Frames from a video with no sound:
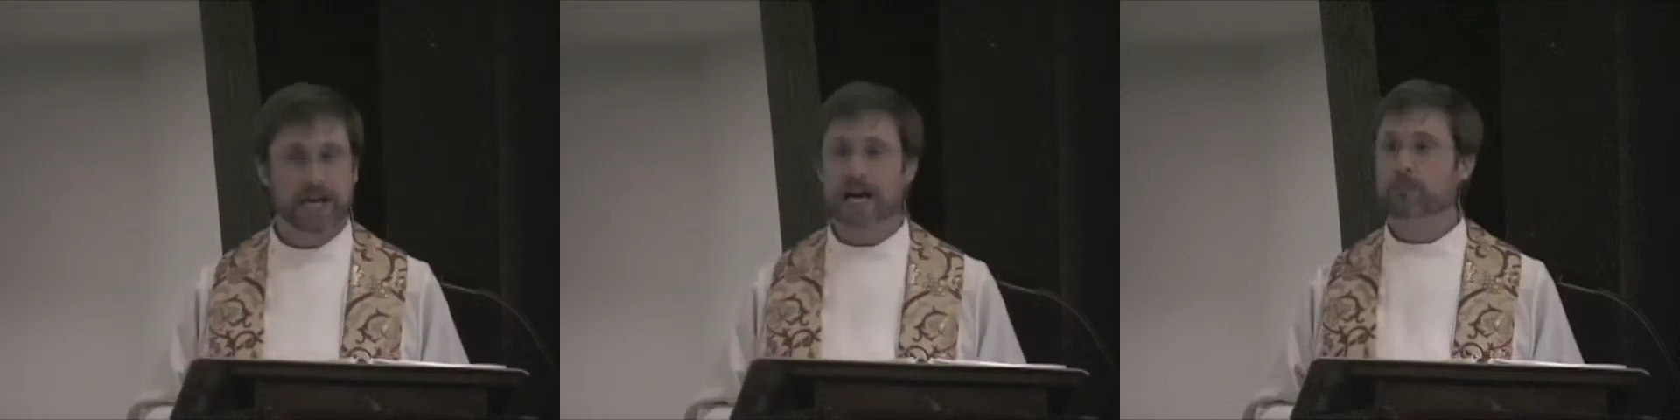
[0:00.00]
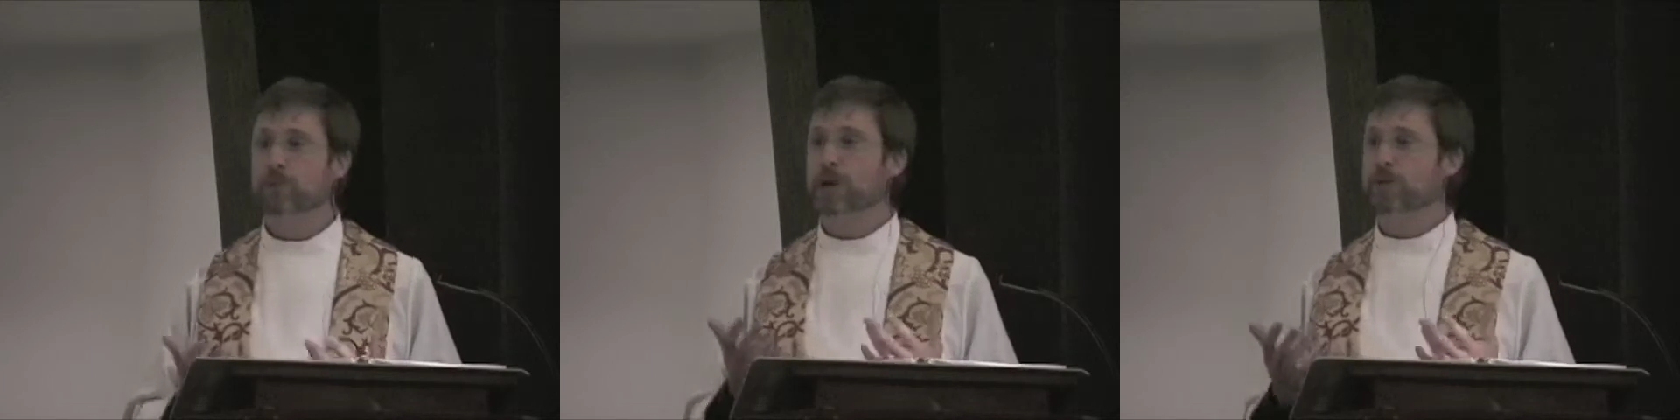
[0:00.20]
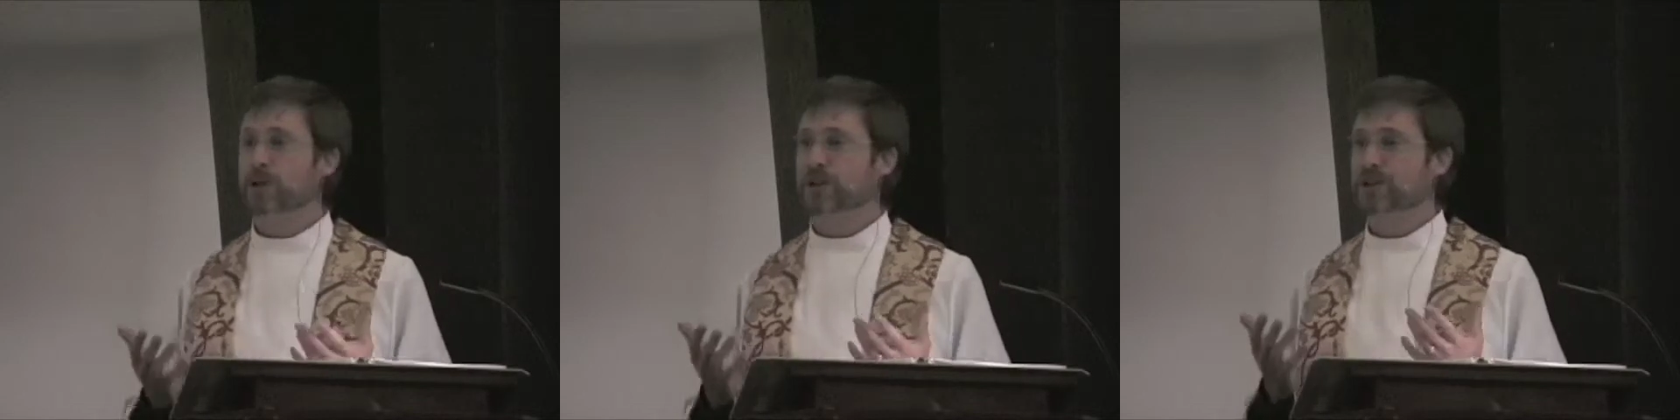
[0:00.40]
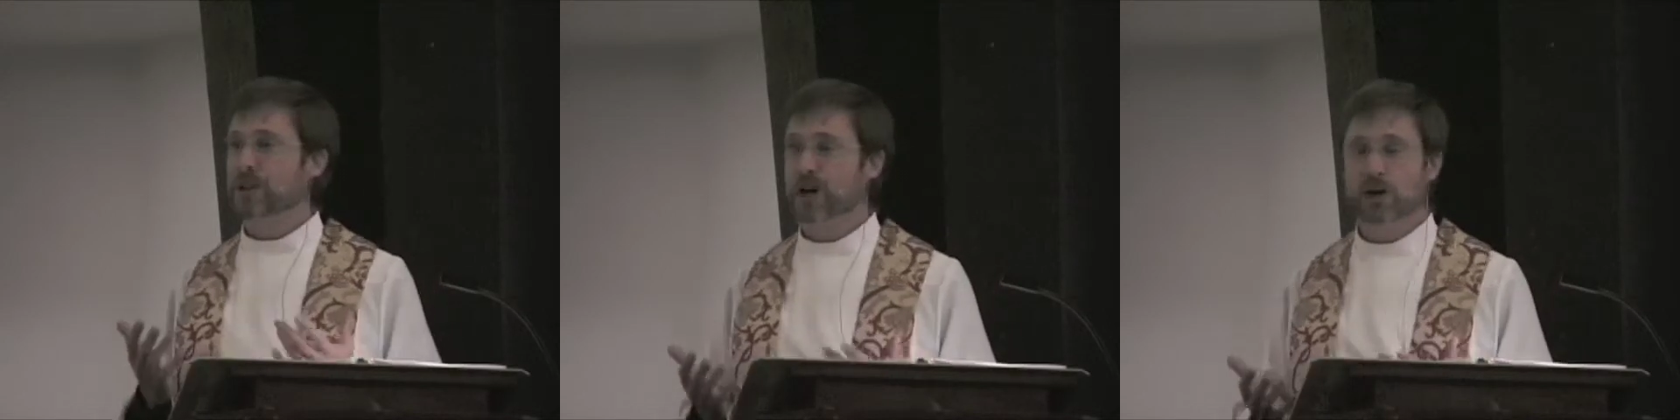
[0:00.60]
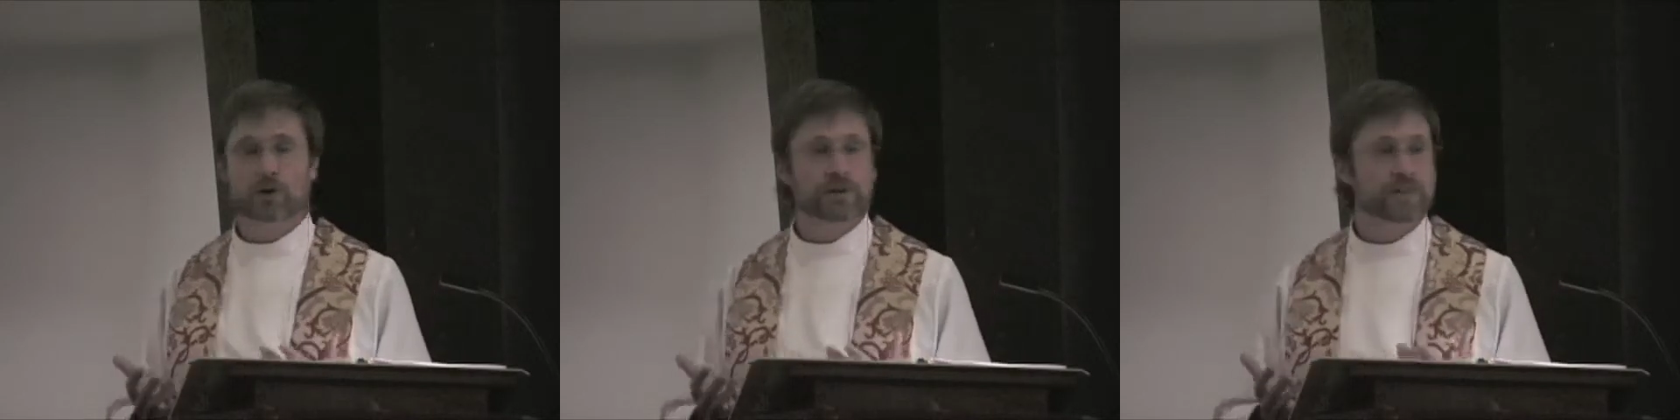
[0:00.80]
and we will
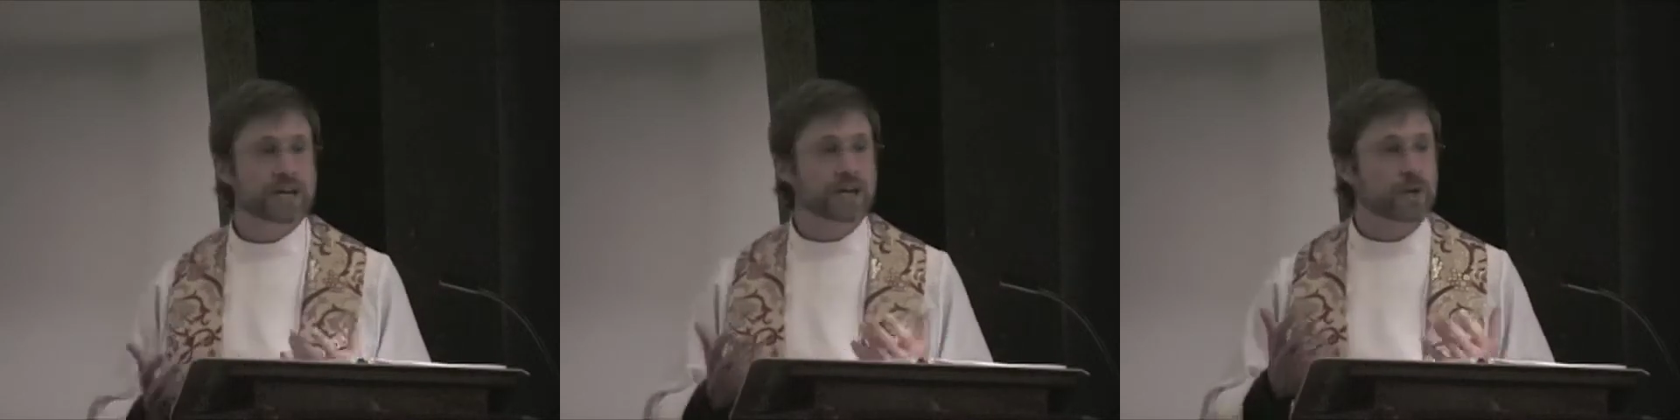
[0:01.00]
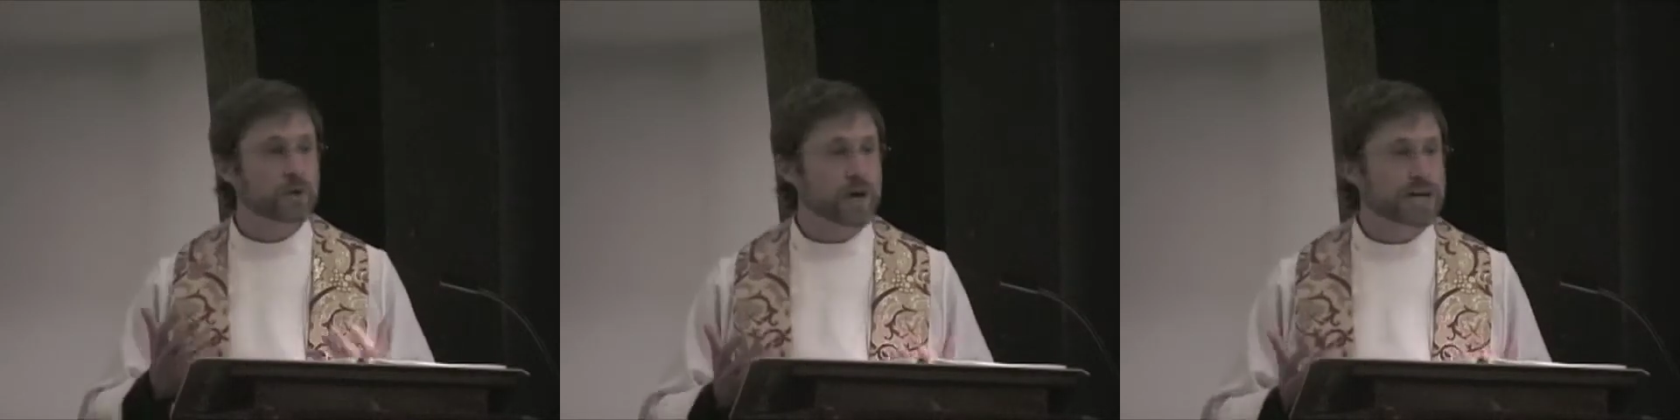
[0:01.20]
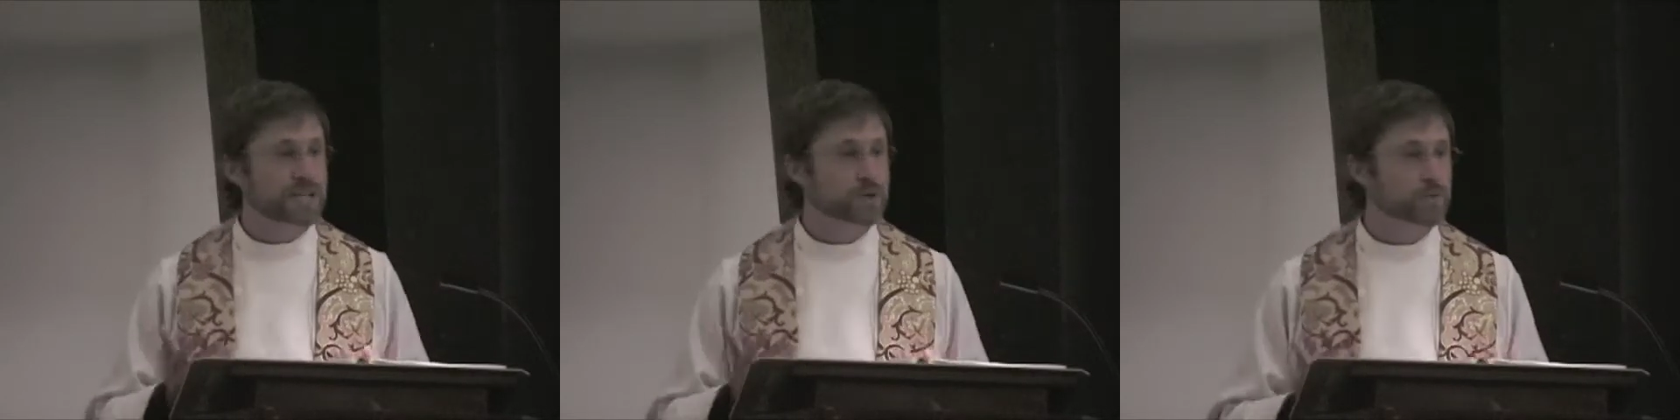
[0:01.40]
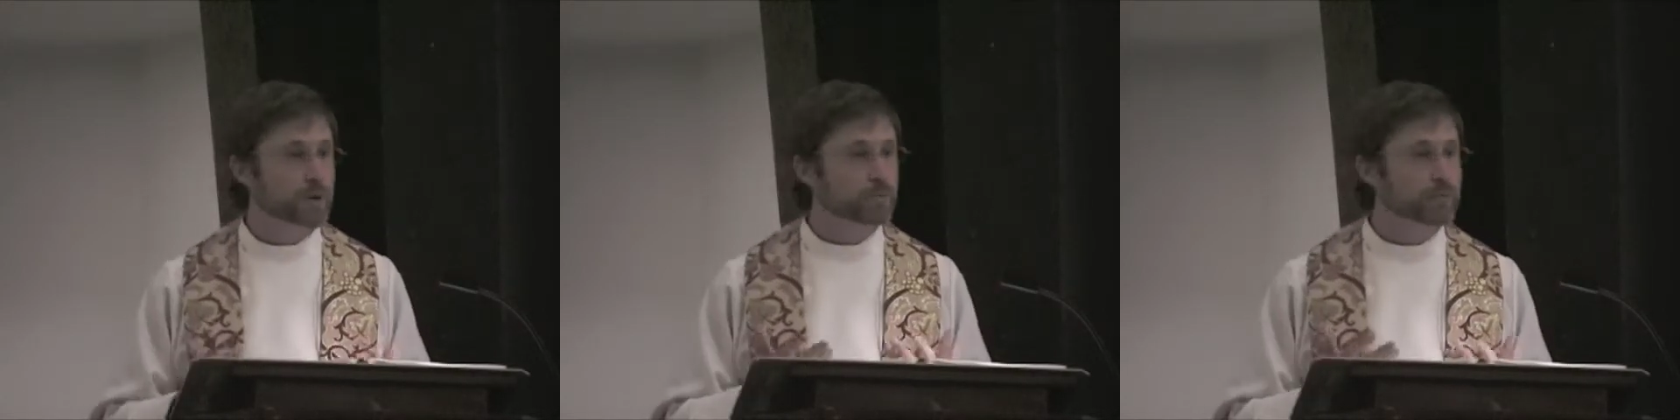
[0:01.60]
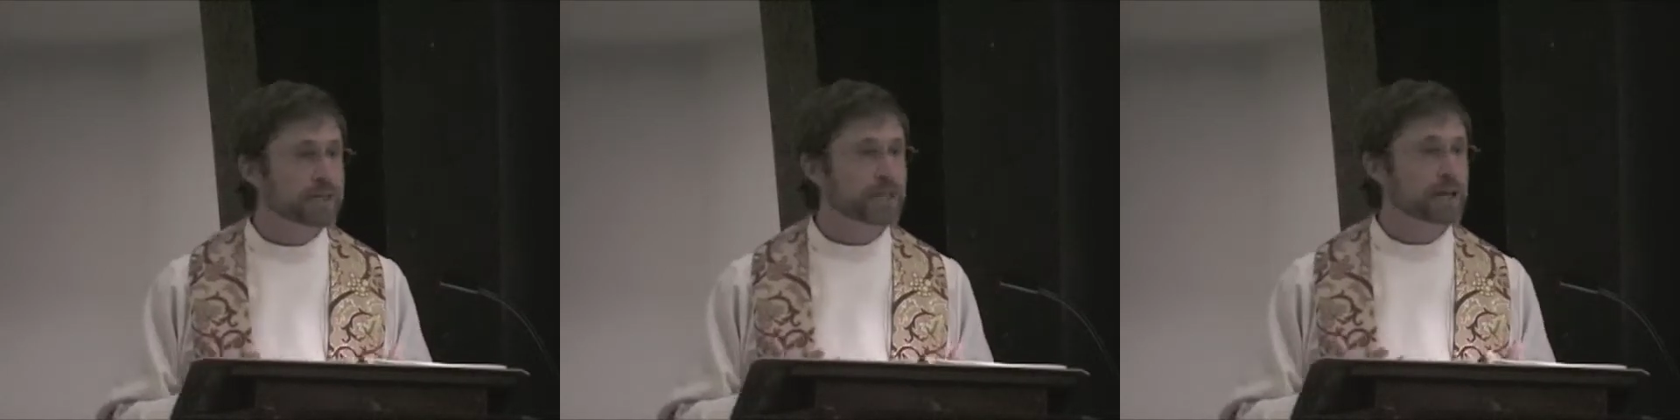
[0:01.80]
know that Christ
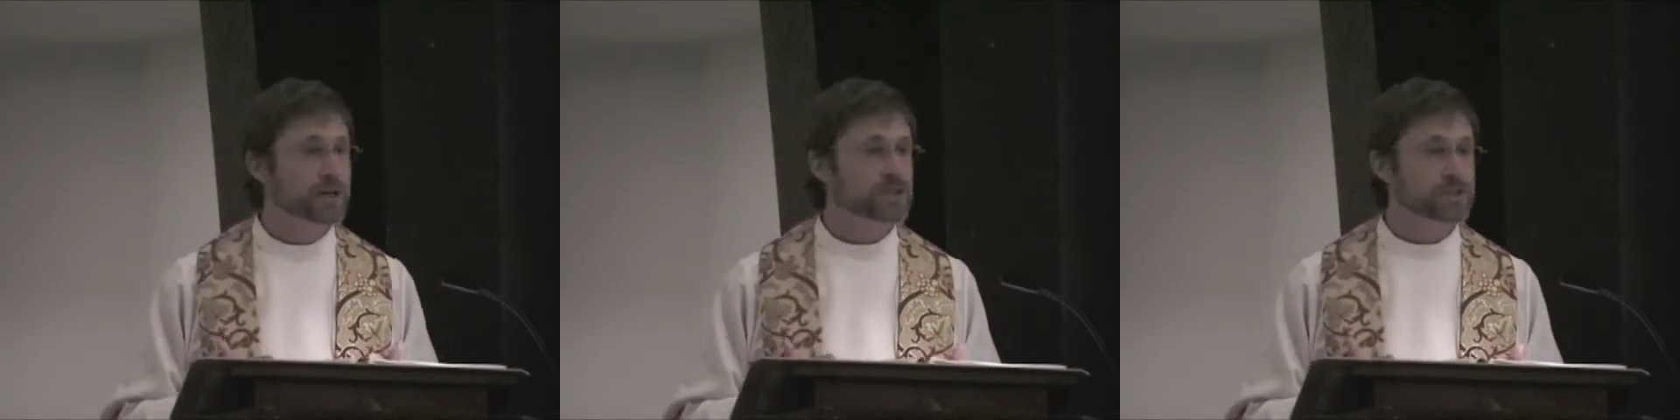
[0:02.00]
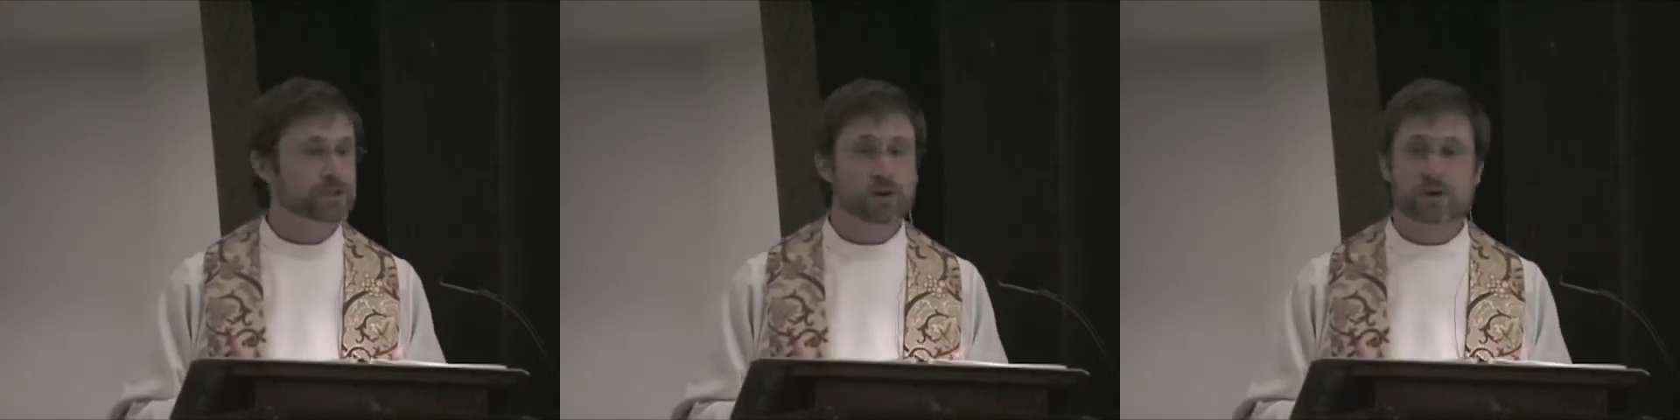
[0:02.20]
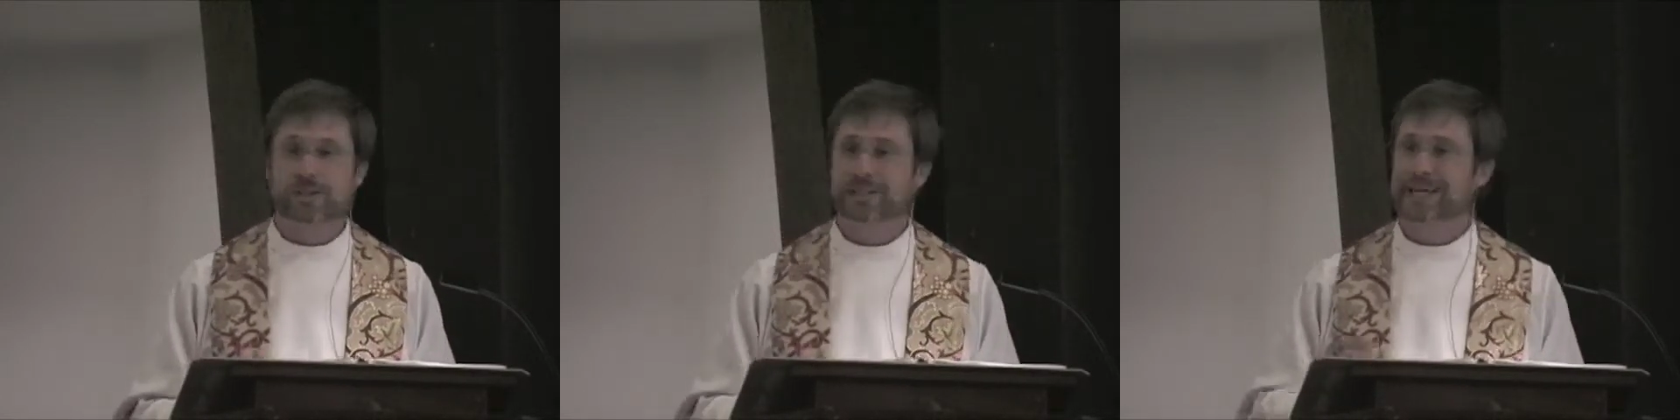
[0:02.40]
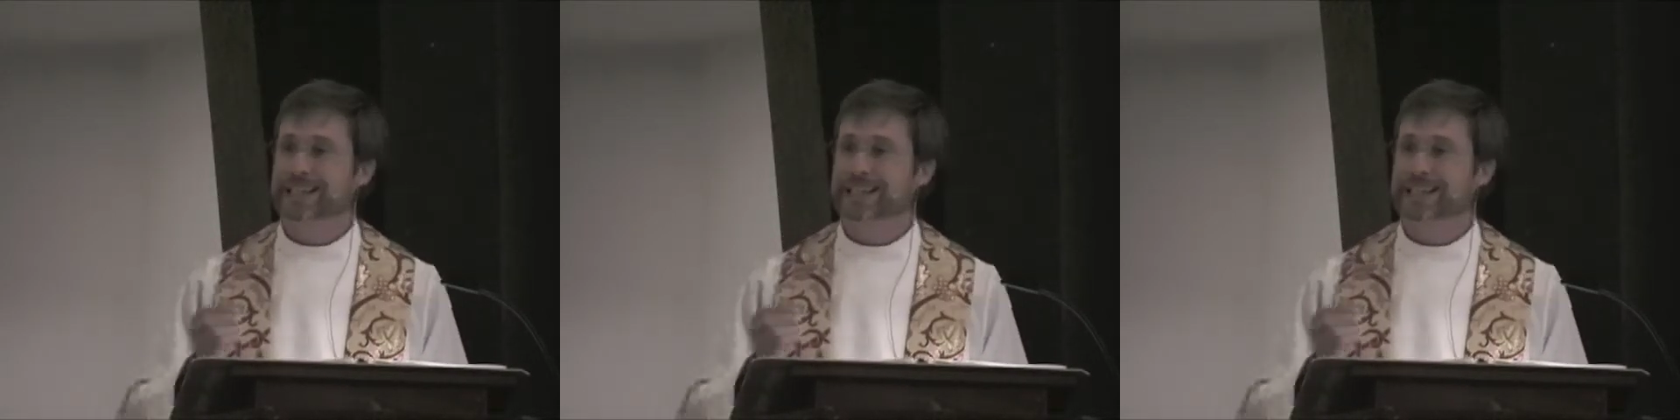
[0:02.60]
will be our source,